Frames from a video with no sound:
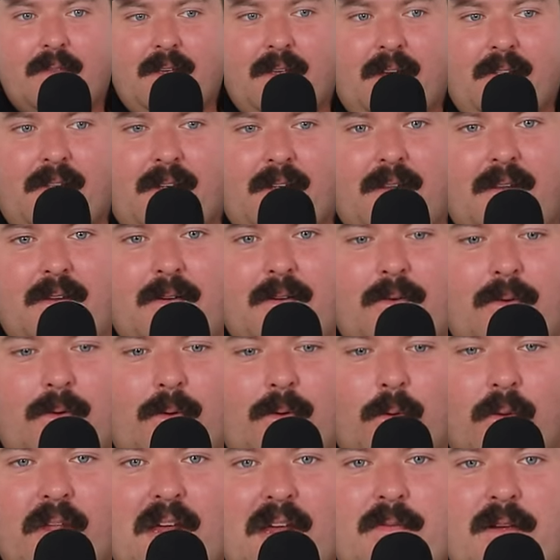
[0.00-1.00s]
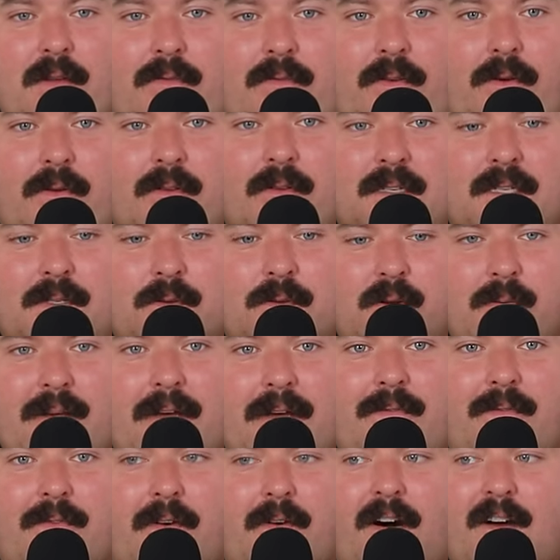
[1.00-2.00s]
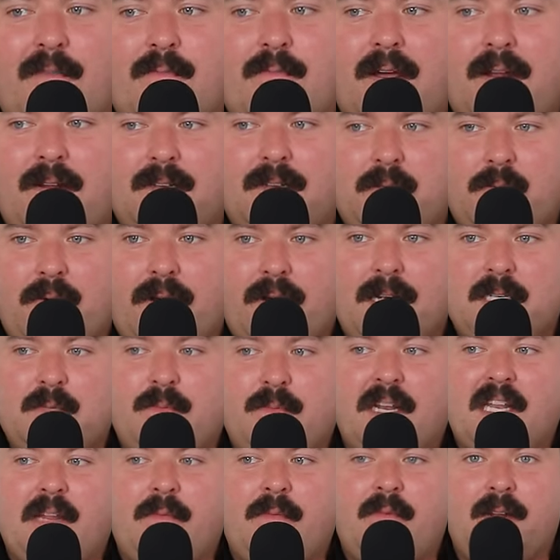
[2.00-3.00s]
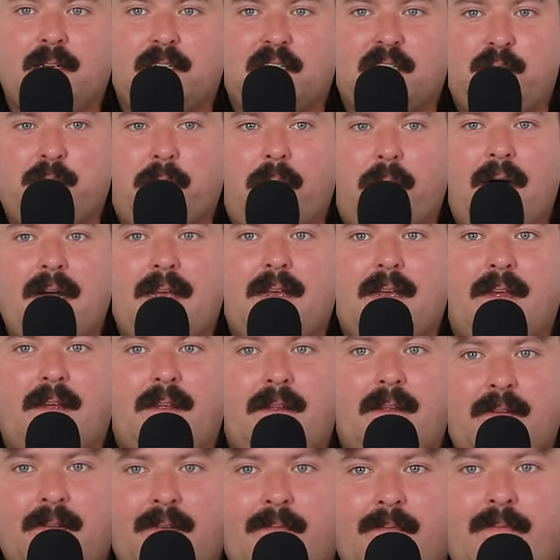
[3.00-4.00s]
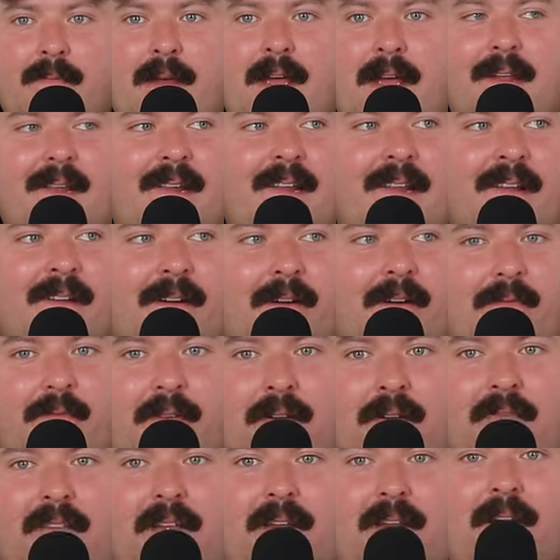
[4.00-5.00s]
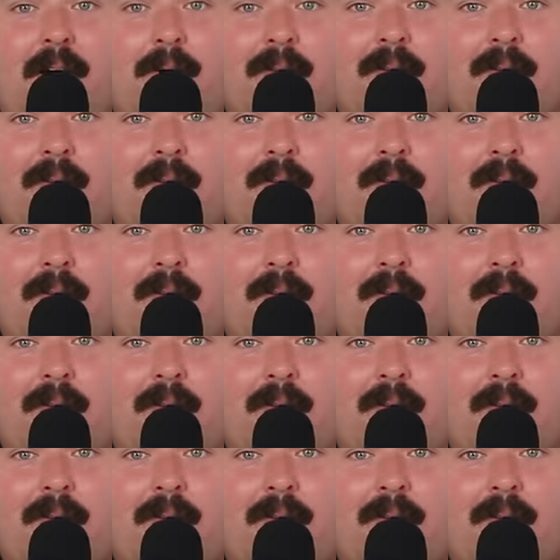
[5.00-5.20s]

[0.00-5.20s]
And then all their midfielders stood about 5 metres away expecting me to spike it. And, mate, it's inside 50. No